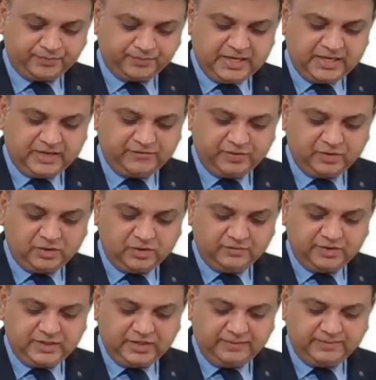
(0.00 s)
And if at all we
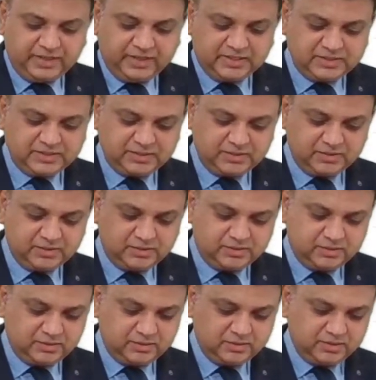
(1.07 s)
replace,
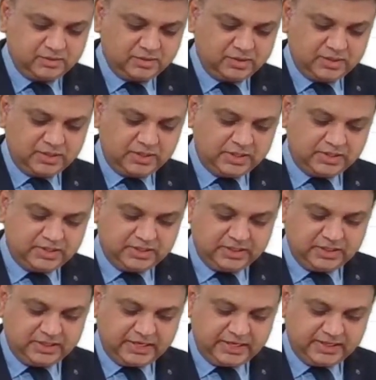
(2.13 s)
then
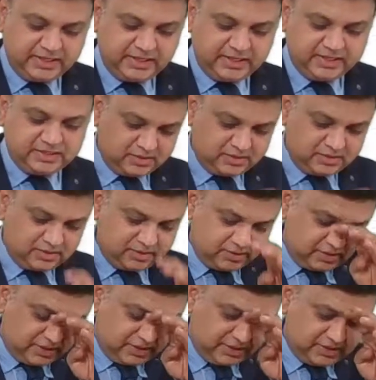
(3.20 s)
in that case,
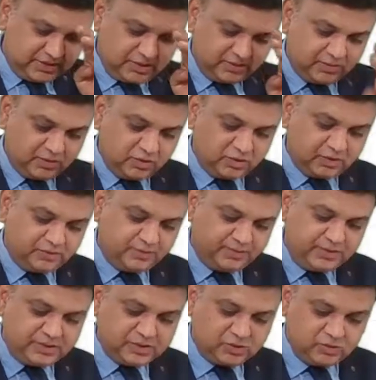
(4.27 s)
it is an amount of
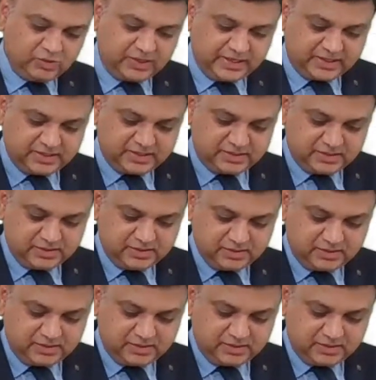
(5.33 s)
rupees 2 lakhs.